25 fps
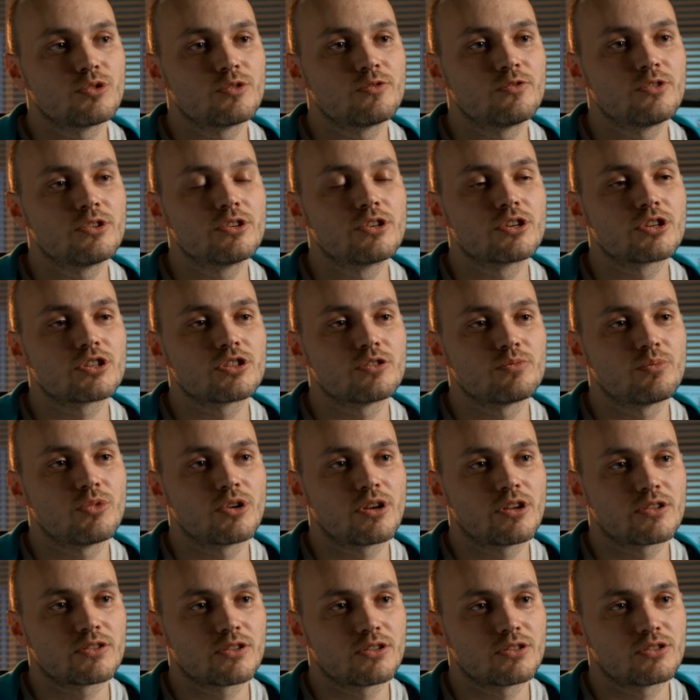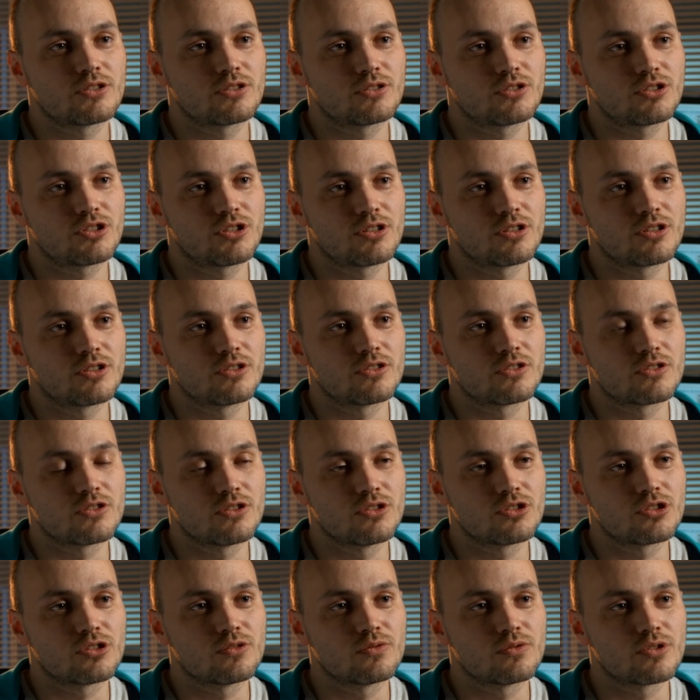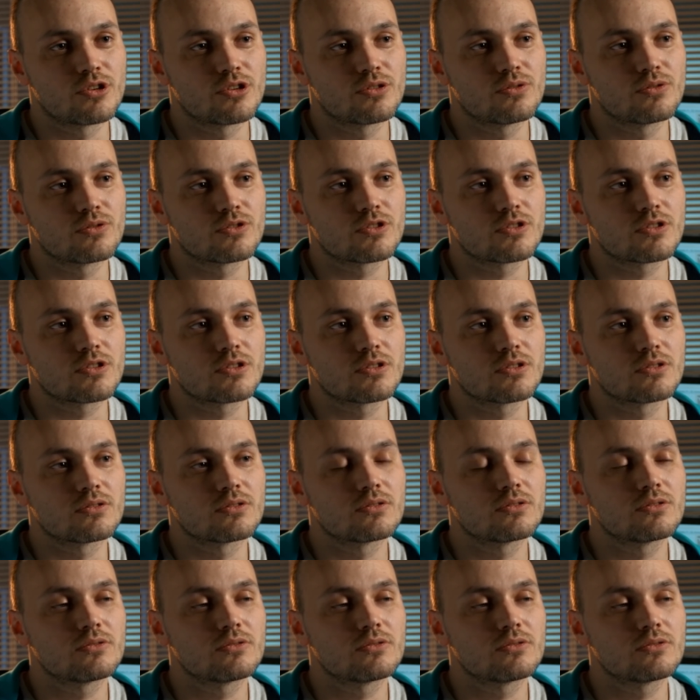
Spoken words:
we could effectively show the balls from a low angle.